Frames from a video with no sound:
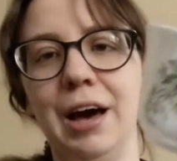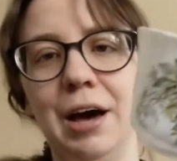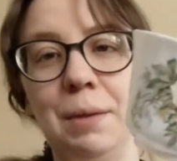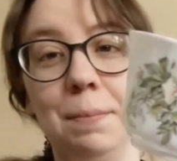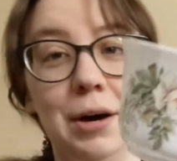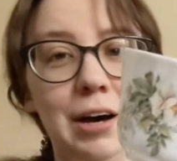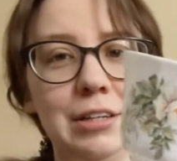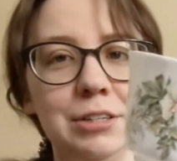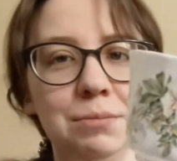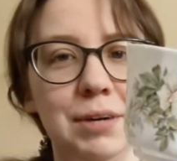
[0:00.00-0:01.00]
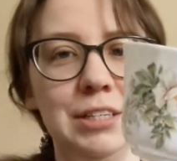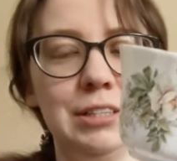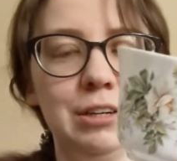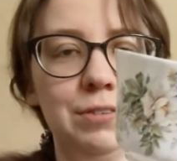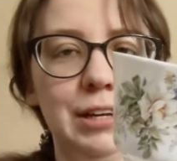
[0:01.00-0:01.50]
I bought
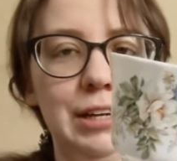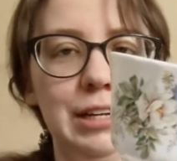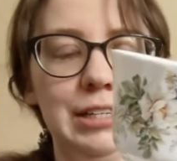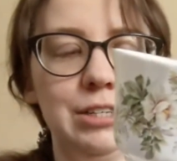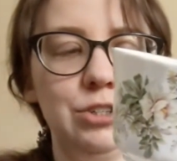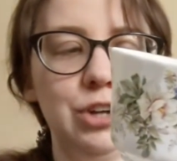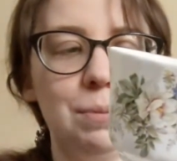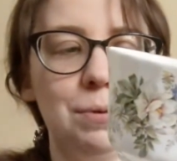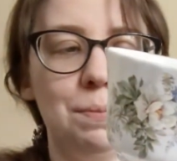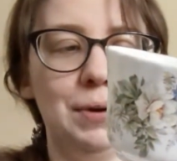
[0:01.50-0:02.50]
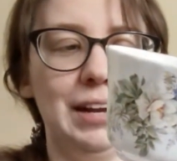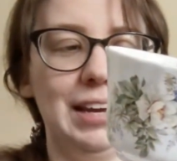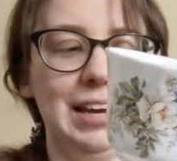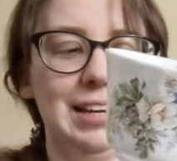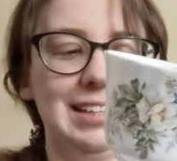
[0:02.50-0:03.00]
myself at an antique shop, but I
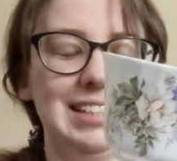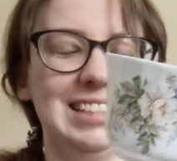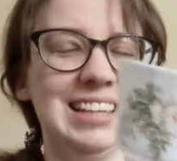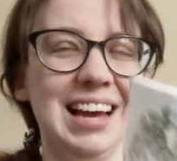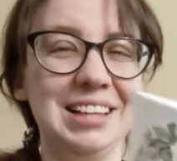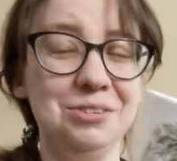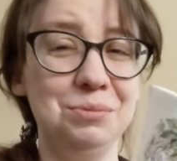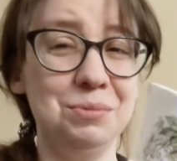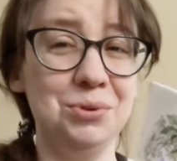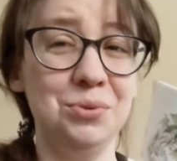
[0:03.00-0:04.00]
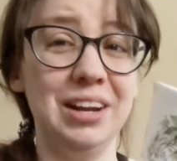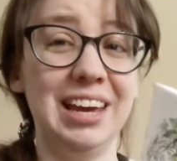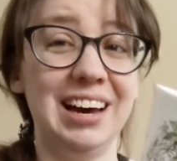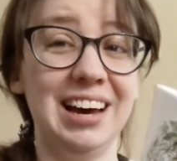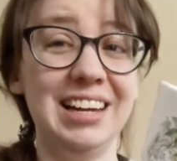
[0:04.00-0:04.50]
can't exactly remember when I
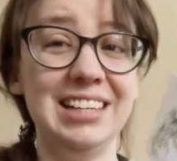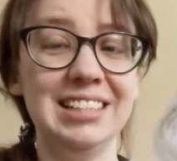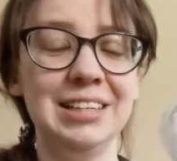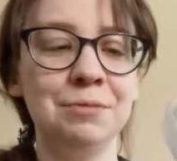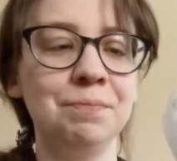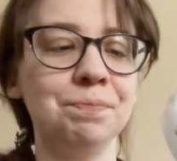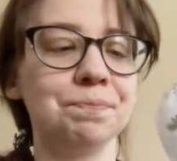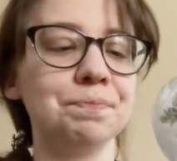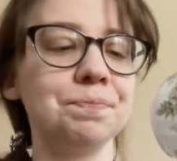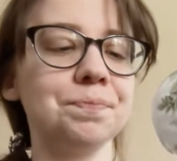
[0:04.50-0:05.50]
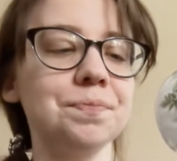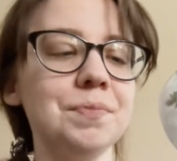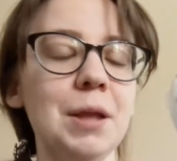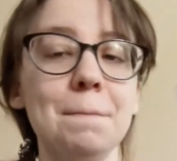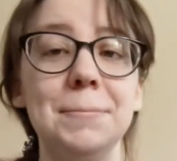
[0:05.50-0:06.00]
got it.
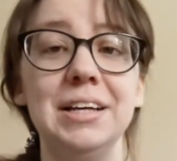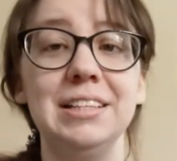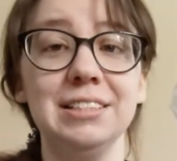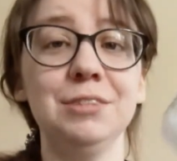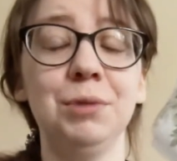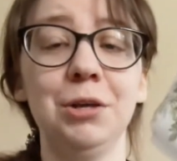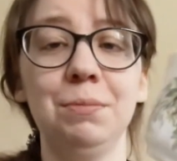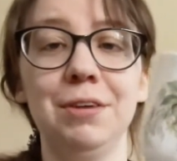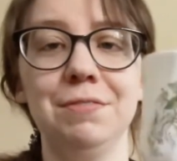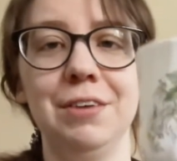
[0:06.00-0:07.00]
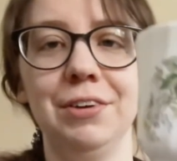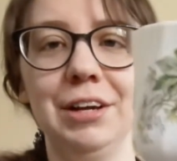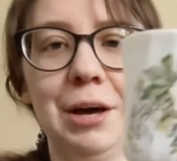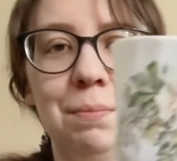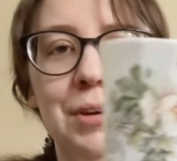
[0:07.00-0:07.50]
But this is probably my favorite
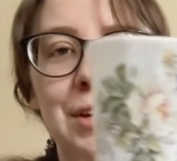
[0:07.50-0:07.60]
cup.